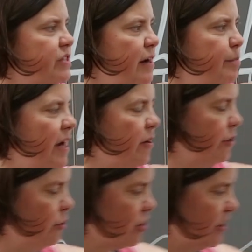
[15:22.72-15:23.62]
sign painter.
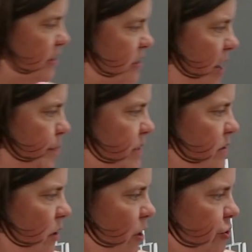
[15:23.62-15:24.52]
Usually the top
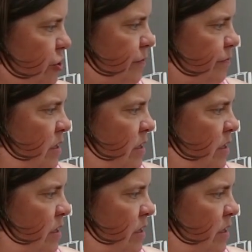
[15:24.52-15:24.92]
is larger.